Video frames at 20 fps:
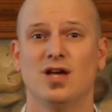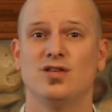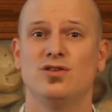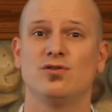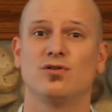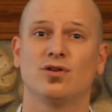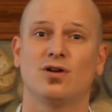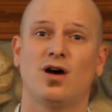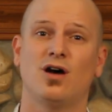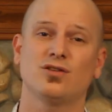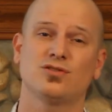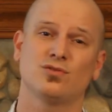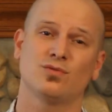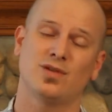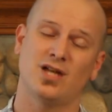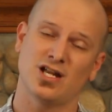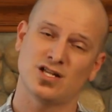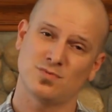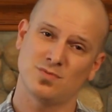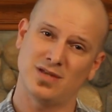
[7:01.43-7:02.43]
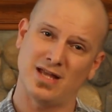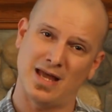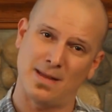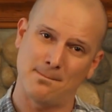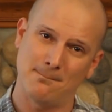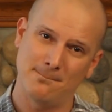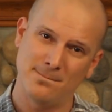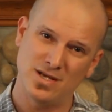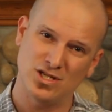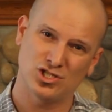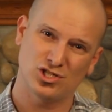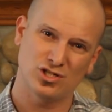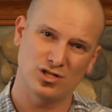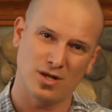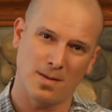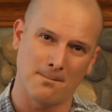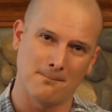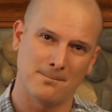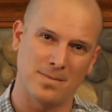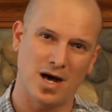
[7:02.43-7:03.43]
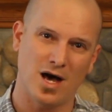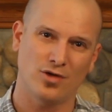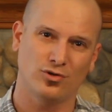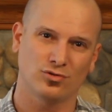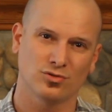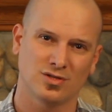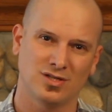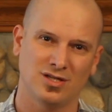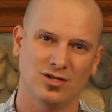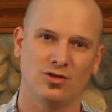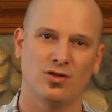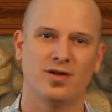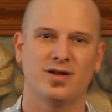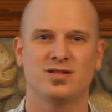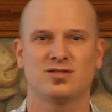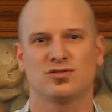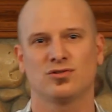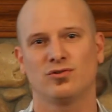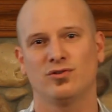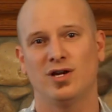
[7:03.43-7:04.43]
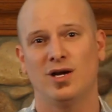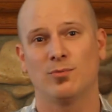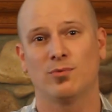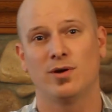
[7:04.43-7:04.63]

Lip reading: You can also catch me at Mission Bottle Kill on Instagram,